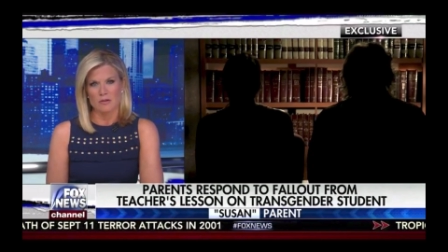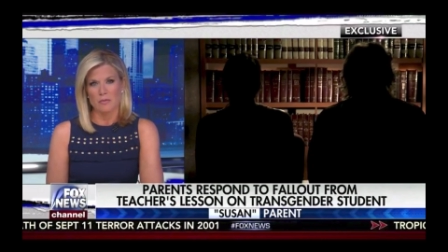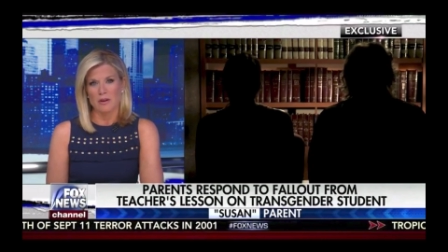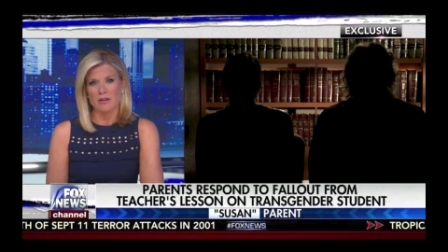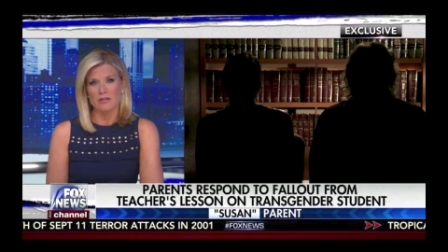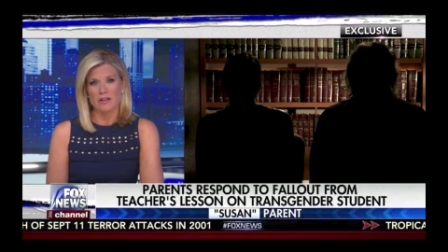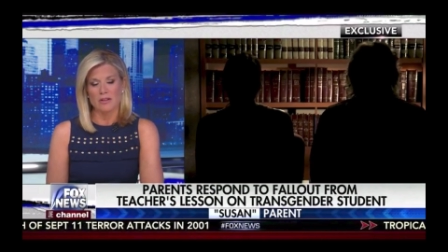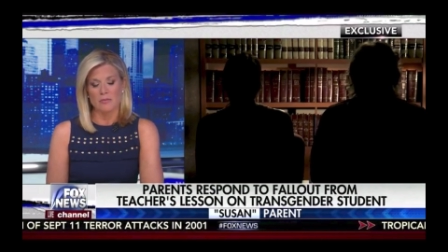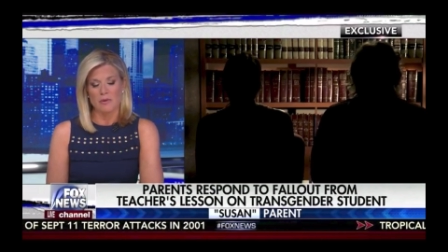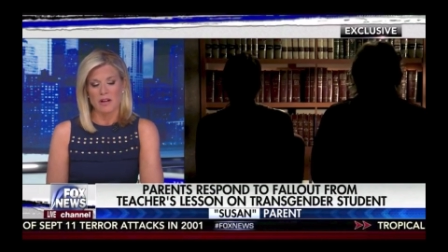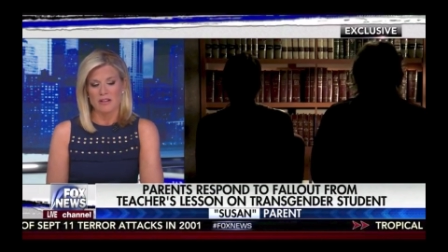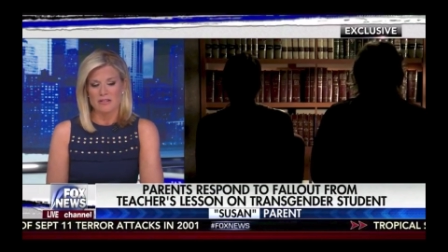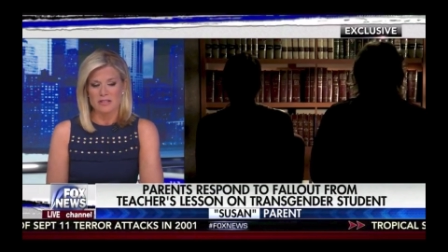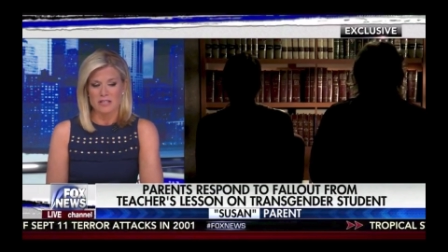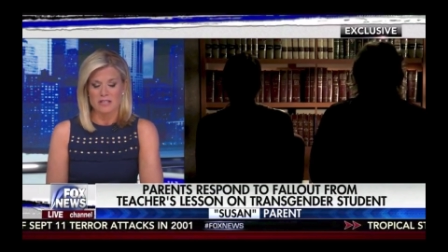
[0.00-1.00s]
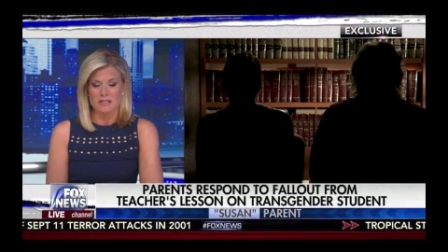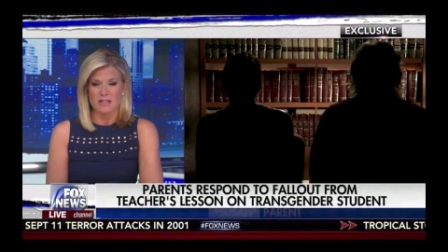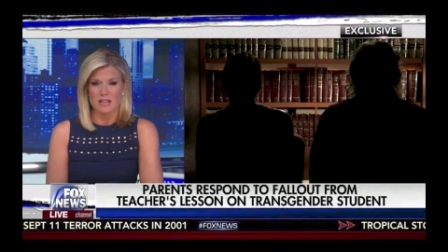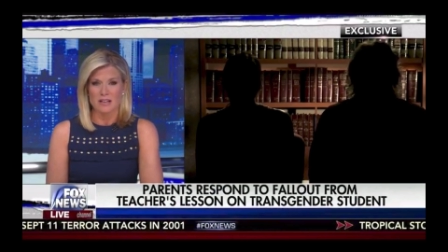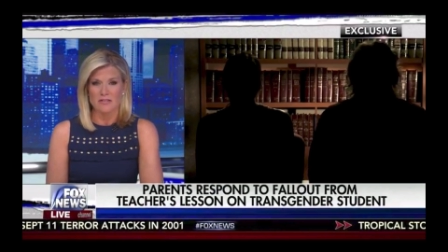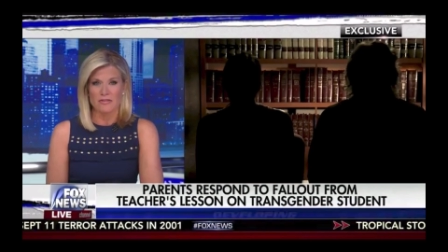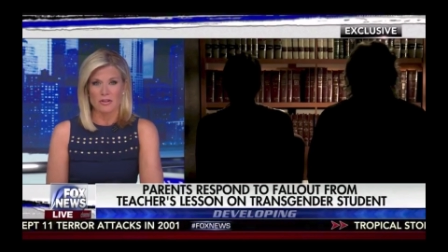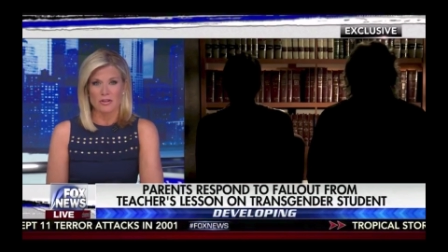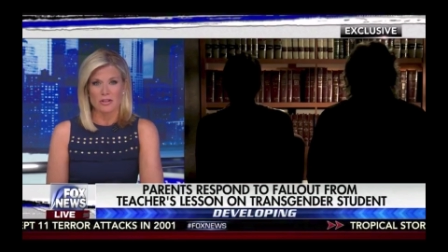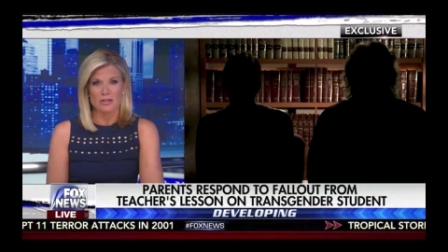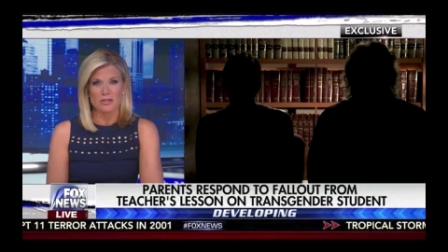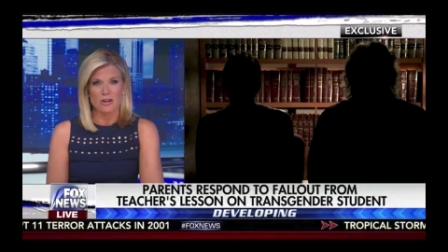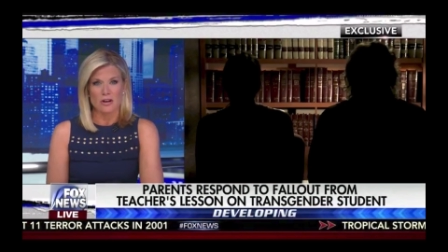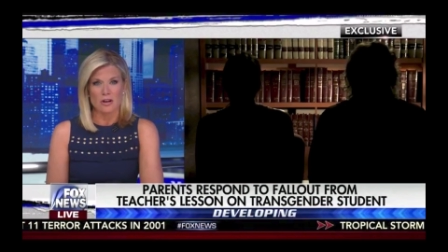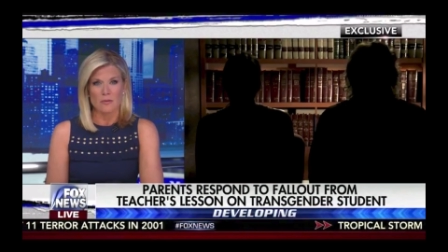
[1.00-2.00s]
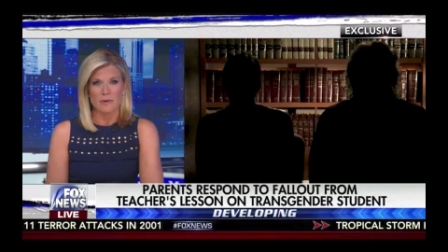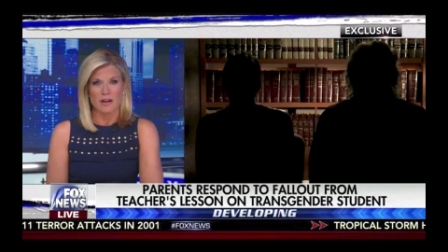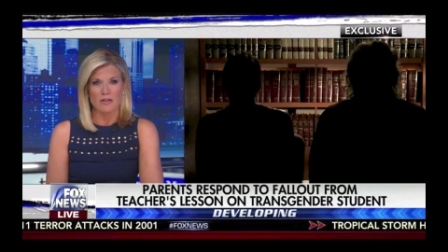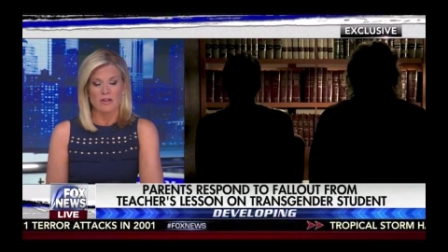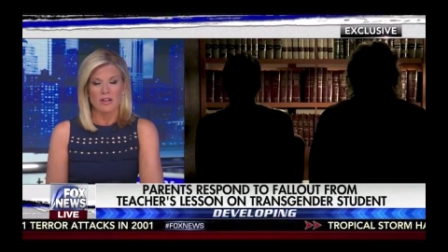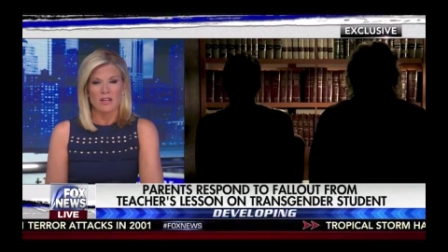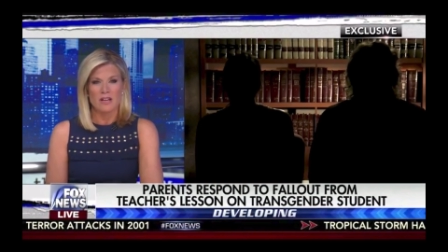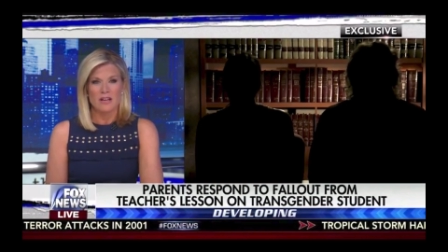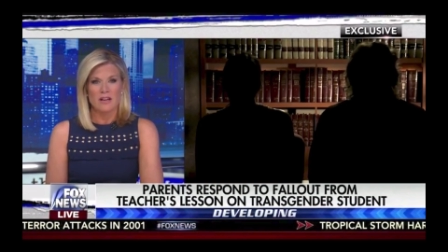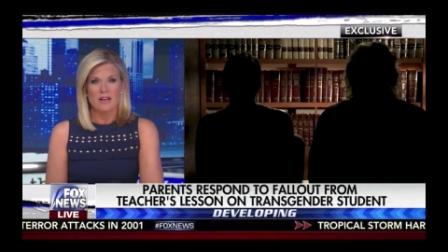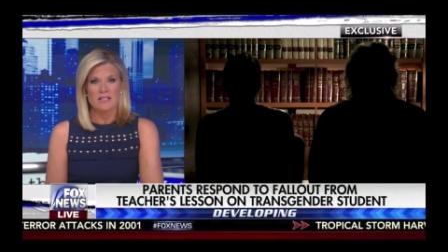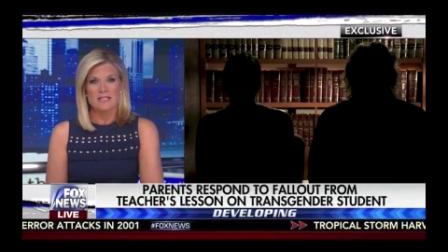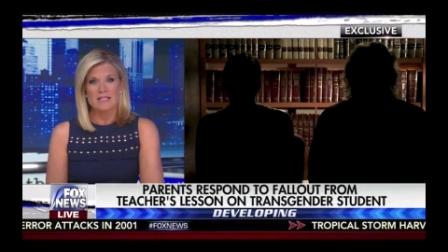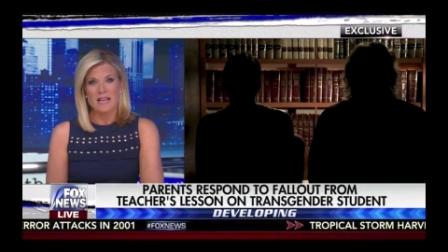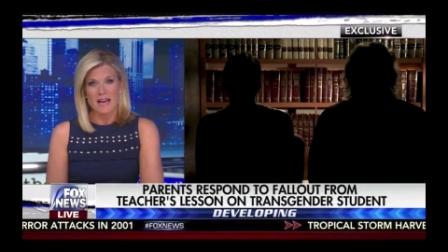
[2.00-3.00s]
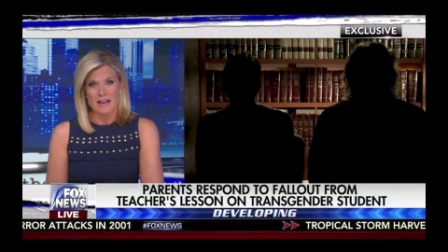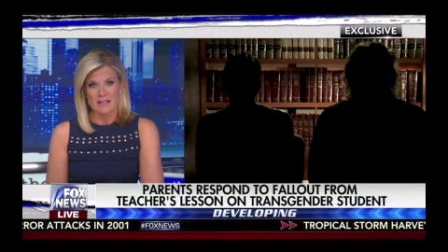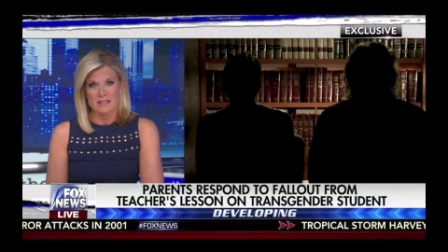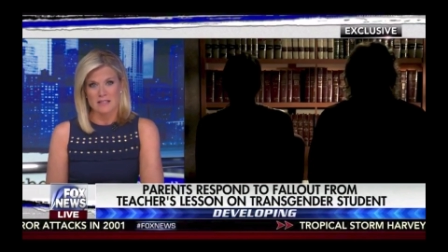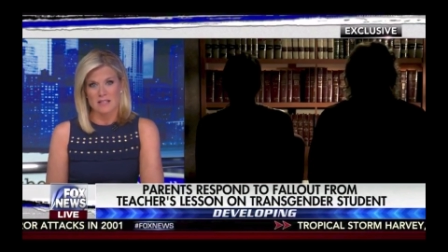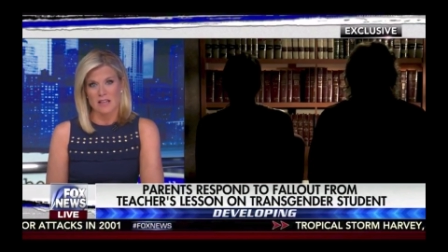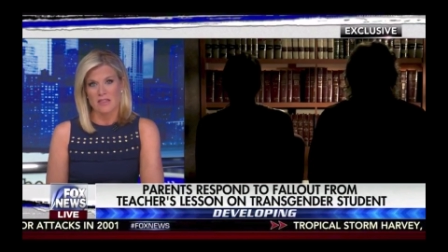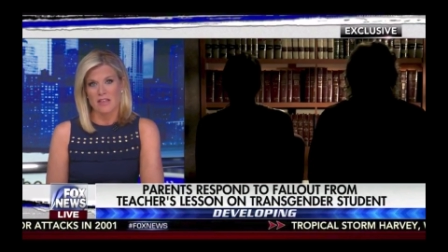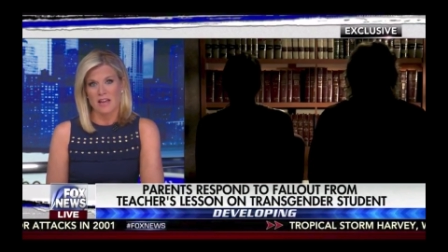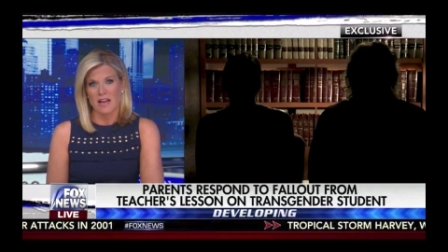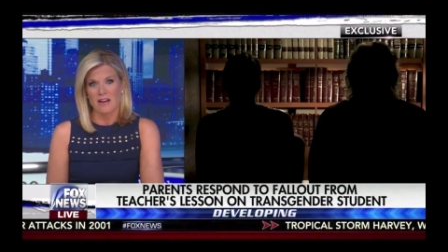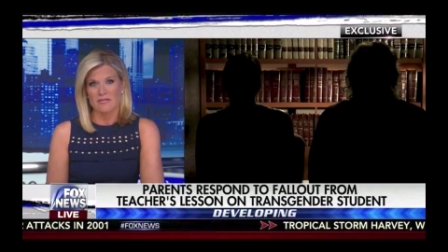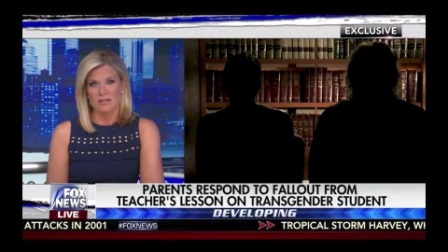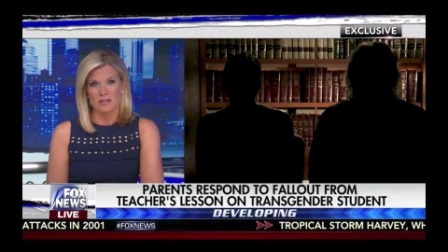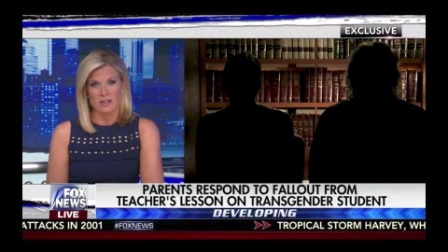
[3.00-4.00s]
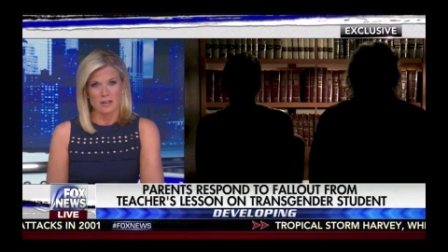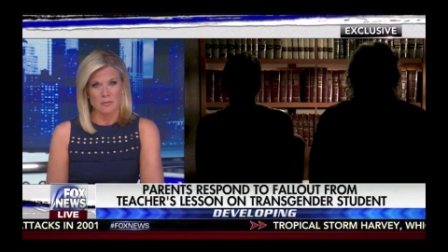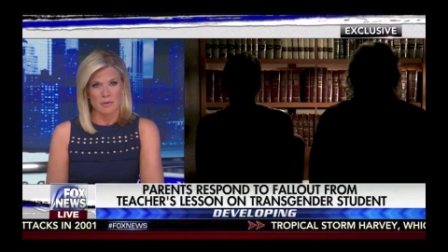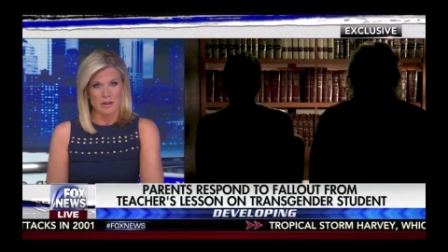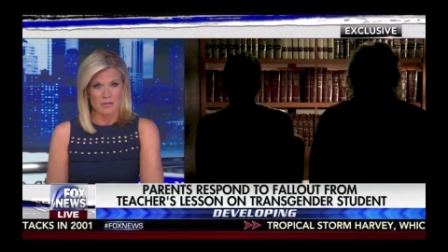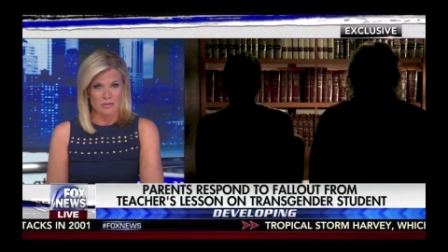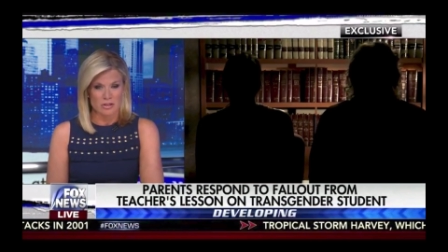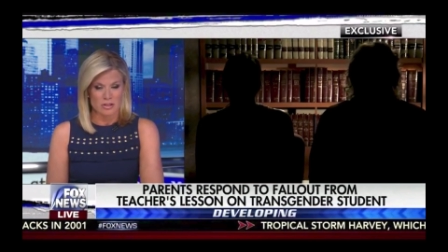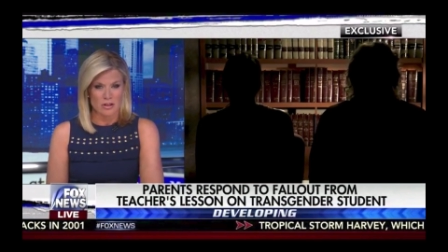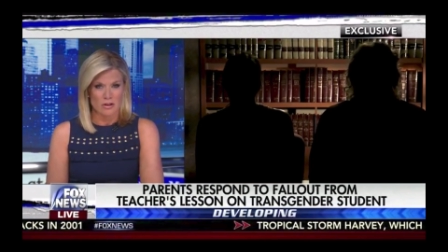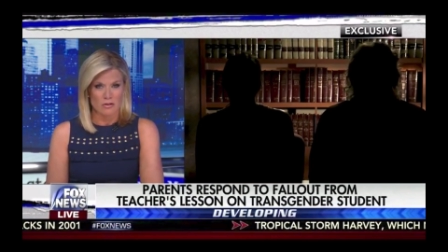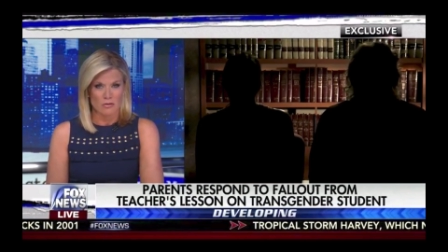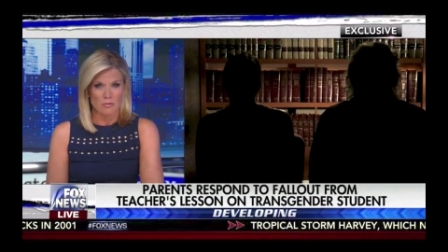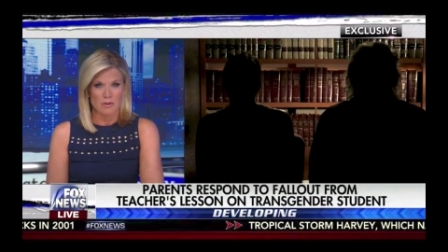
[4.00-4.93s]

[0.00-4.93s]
Apparently the policy is that if they're going to talk about sex, they have to let the parents know.